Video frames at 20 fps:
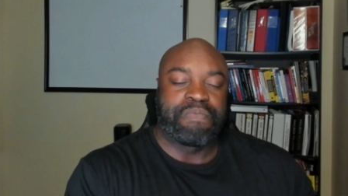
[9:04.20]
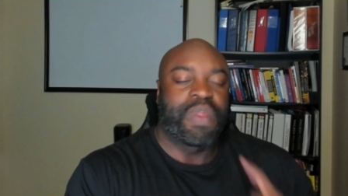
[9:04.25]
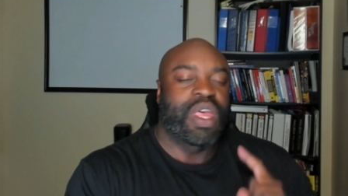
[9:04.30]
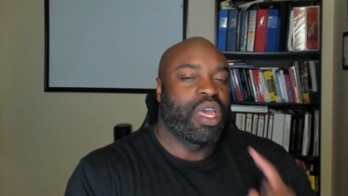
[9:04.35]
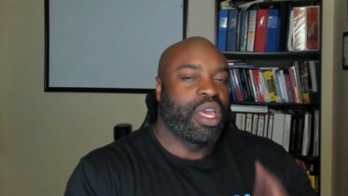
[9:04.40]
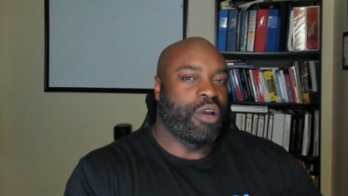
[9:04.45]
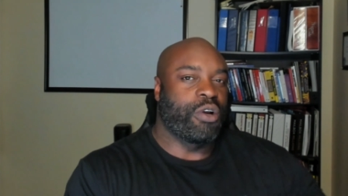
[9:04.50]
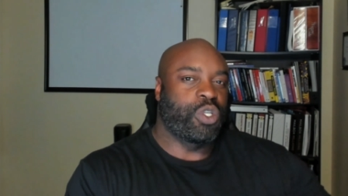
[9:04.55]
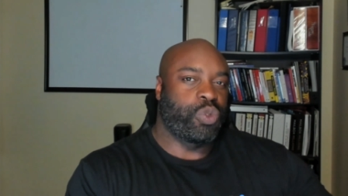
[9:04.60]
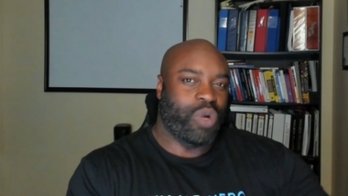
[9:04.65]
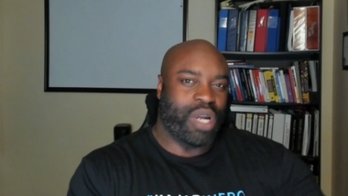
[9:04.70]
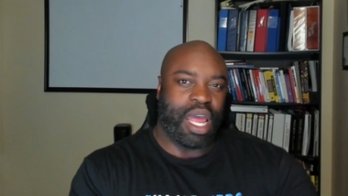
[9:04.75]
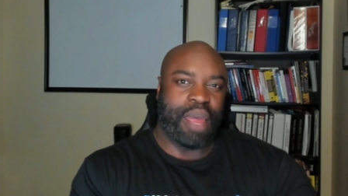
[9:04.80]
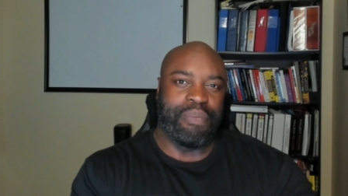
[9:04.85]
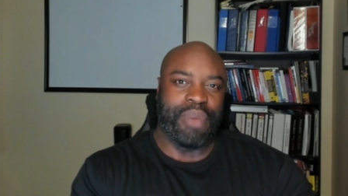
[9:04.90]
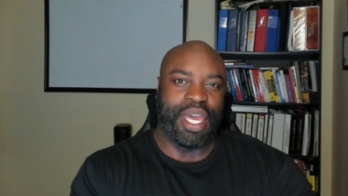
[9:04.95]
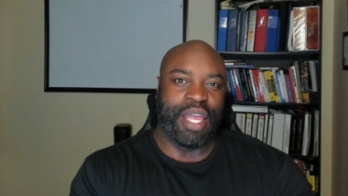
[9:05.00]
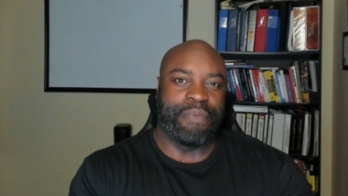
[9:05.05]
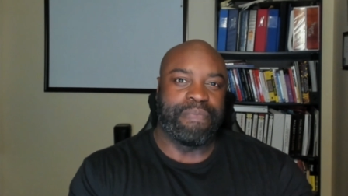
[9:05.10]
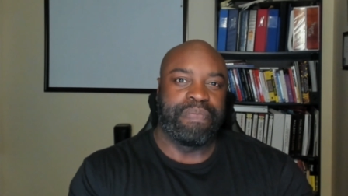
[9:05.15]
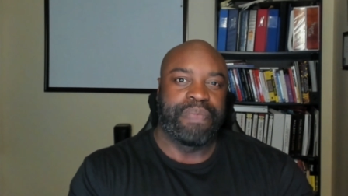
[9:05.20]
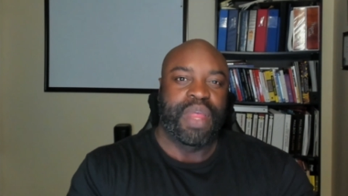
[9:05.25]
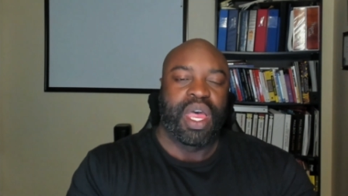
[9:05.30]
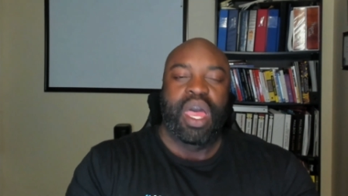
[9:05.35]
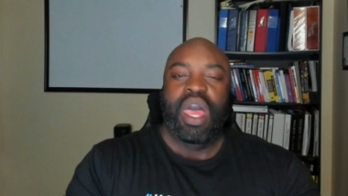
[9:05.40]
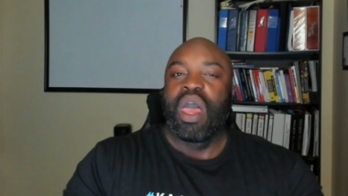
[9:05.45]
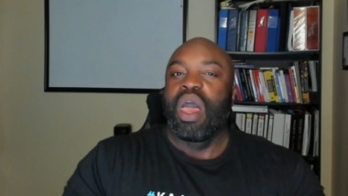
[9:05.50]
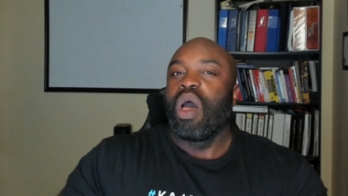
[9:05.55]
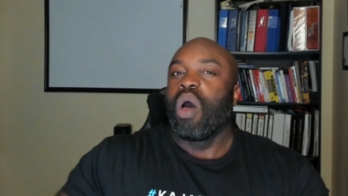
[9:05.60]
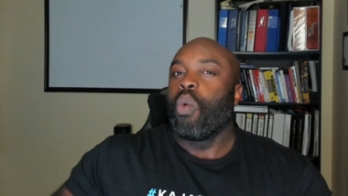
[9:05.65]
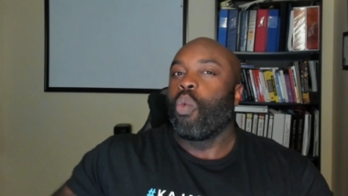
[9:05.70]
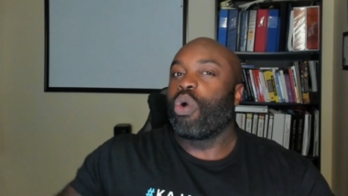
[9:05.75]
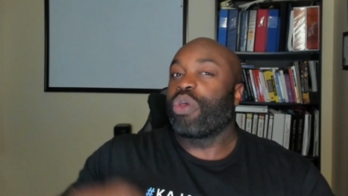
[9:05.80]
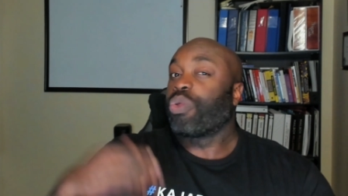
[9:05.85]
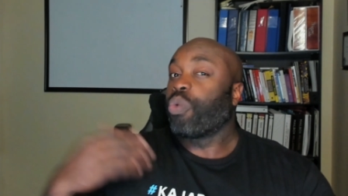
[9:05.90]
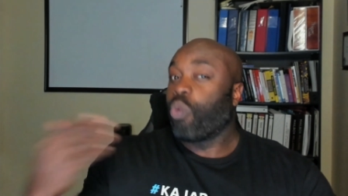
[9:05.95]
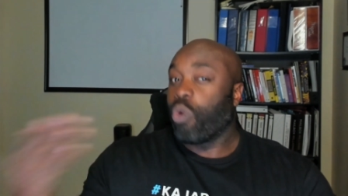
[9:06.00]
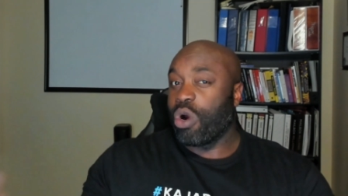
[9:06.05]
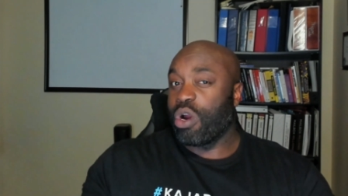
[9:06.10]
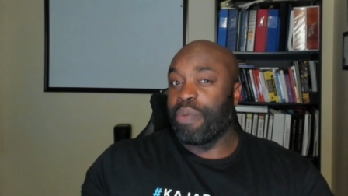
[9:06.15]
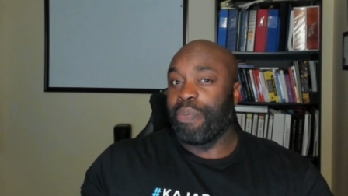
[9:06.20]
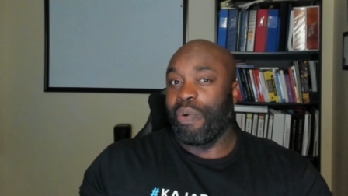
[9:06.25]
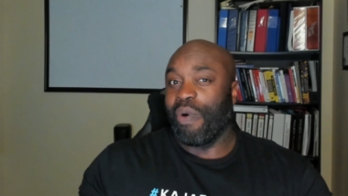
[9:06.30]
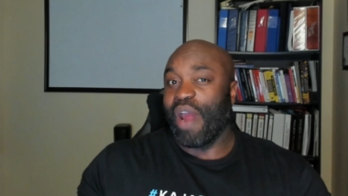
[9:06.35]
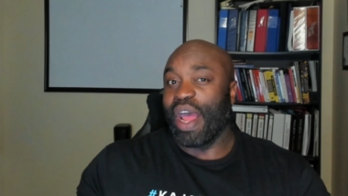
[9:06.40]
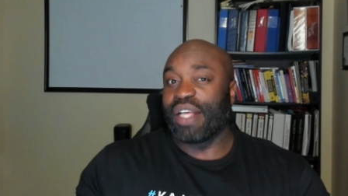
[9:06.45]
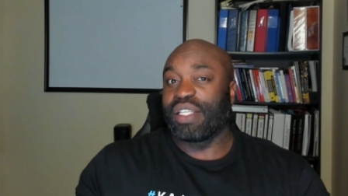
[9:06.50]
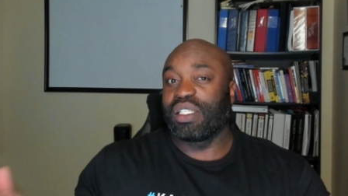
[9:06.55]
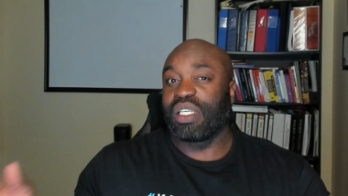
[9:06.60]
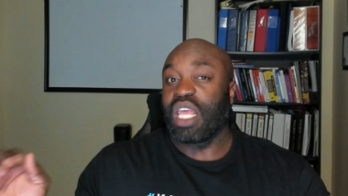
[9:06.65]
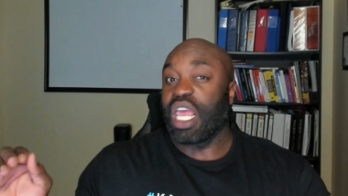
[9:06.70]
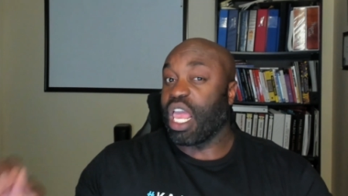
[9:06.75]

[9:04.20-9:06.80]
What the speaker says: Here's what I mean. With WordPress,